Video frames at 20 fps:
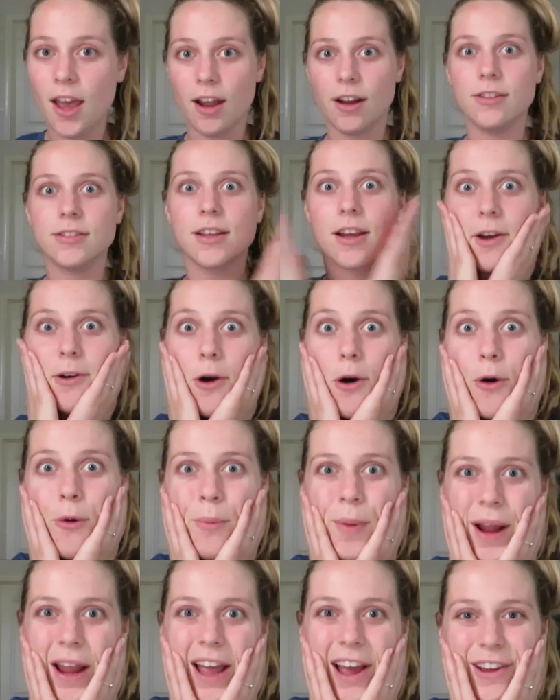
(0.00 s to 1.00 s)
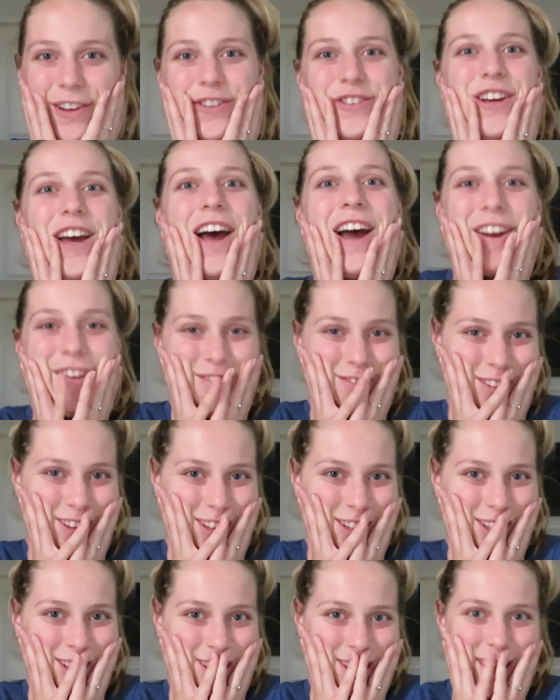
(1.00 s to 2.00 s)
I was like, oh my gosh, I
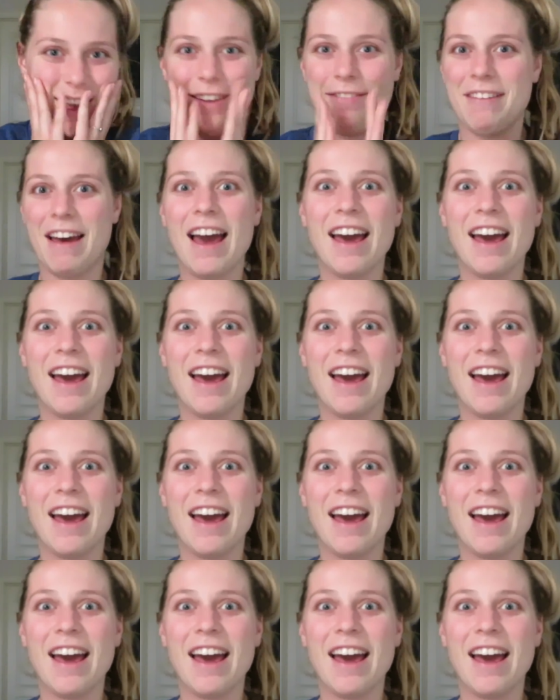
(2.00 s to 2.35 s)
fell in love.